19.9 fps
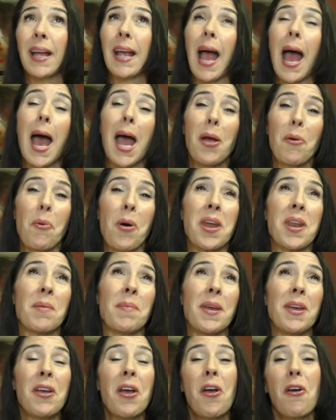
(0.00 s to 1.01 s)
Like I want
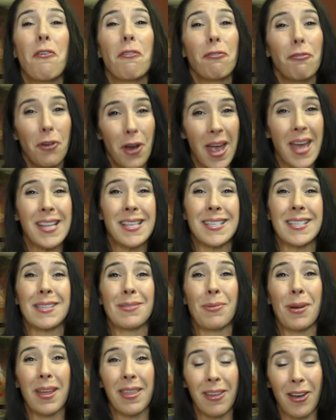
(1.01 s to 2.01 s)
to be
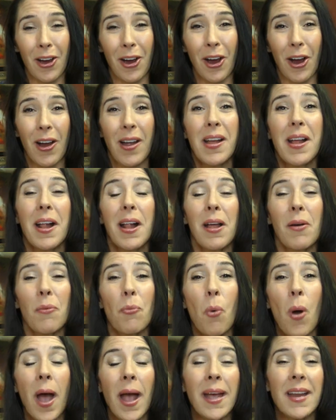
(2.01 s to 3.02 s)
friends with her.
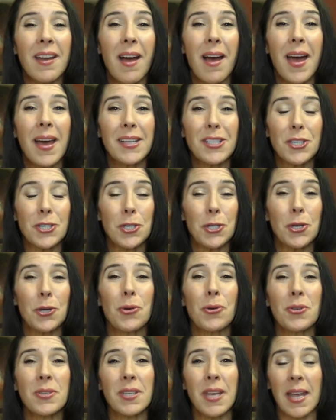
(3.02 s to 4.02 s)
Why not
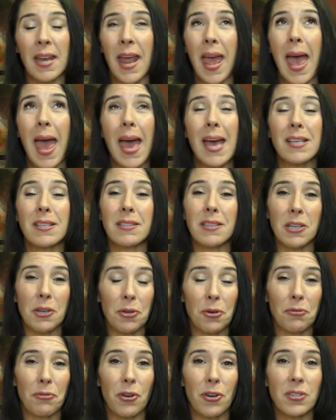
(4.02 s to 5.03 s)
choose and ask the
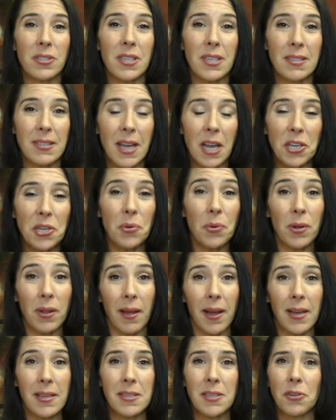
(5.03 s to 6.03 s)
universe to send you
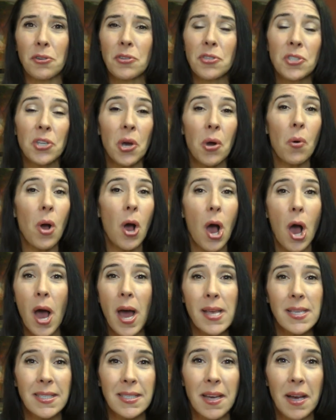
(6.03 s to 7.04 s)
clients that are so
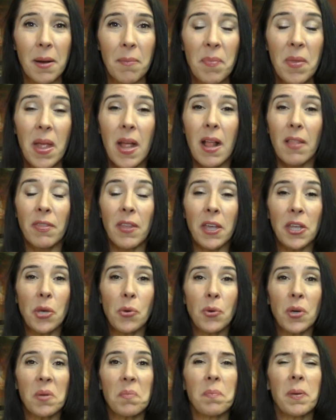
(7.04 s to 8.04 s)
awesome that
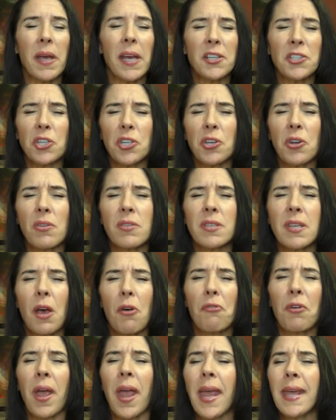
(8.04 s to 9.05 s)
you could picture
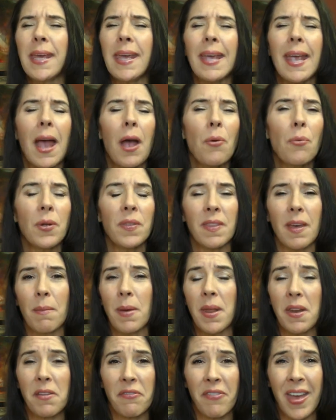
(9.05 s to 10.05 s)
yourself hanging out with them
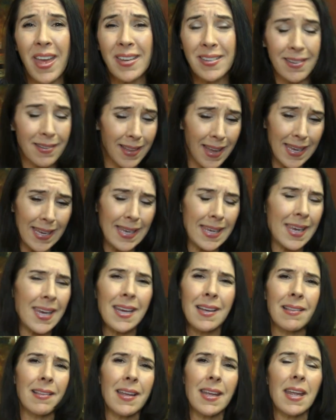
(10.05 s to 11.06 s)
at an event and like
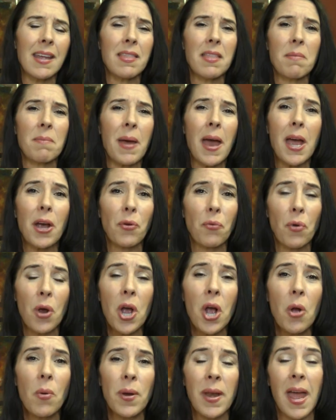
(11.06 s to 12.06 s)
giggling in the back
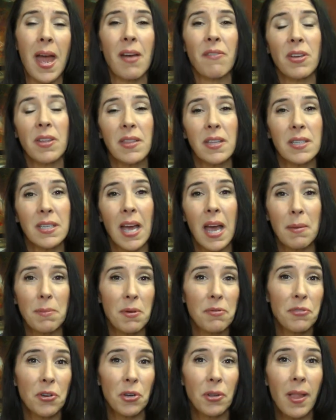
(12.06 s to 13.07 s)
row and having the time
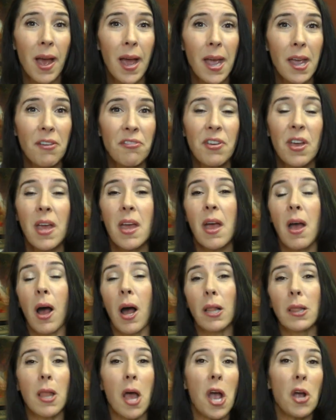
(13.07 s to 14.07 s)
of your life,
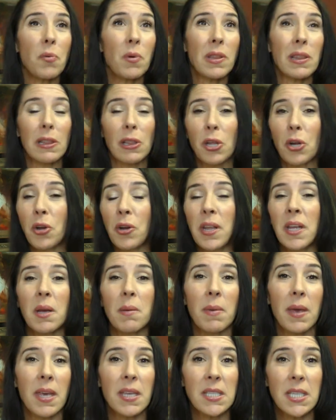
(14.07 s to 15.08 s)
along with learning
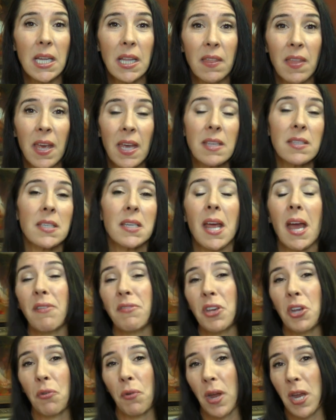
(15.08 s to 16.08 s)
amazing things and
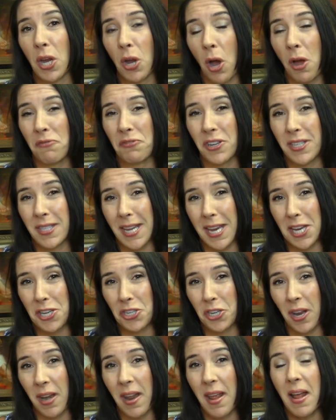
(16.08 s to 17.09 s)
having great
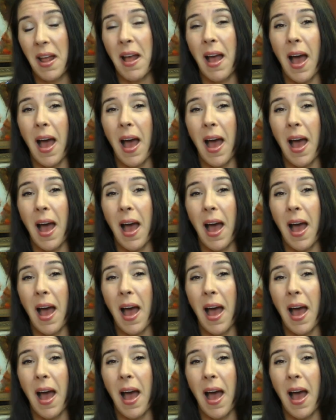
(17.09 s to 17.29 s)
conversation.